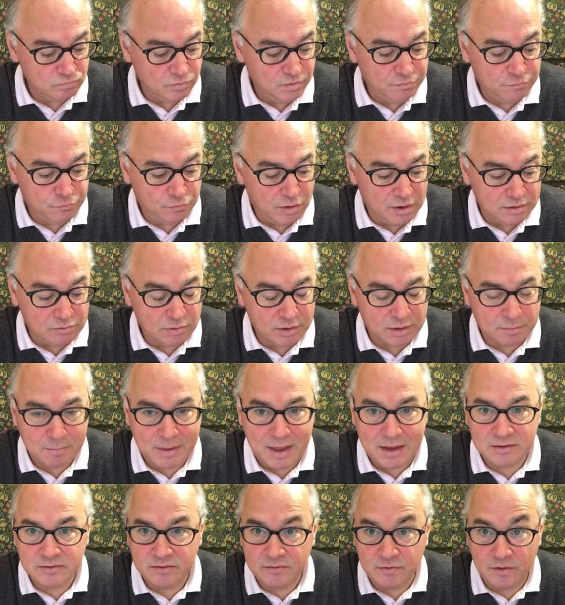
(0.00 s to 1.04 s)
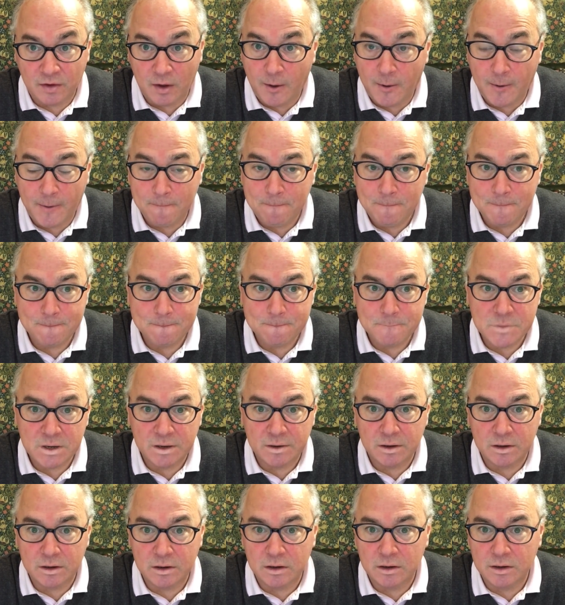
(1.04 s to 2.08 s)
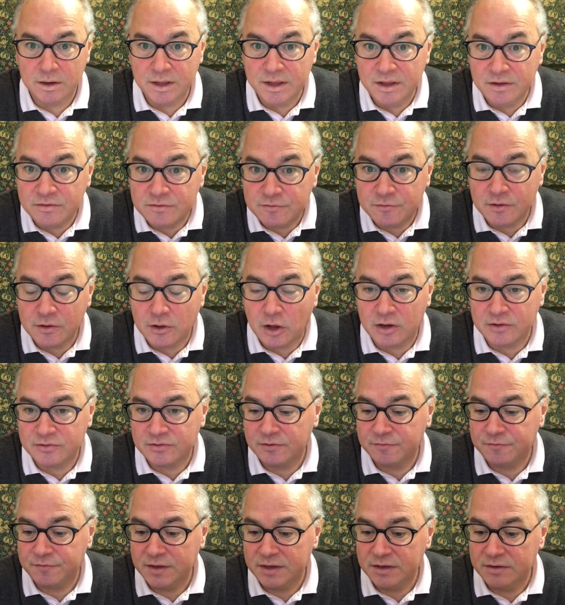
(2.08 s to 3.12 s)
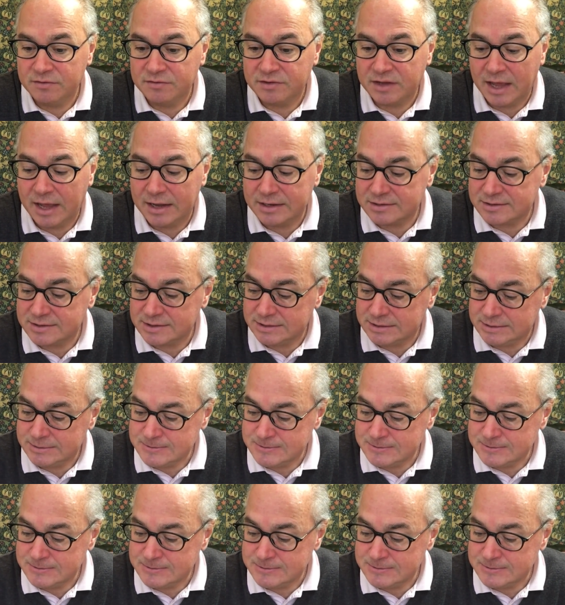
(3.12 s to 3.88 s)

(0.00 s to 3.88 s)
Frederic Bastiat, his philosophy is that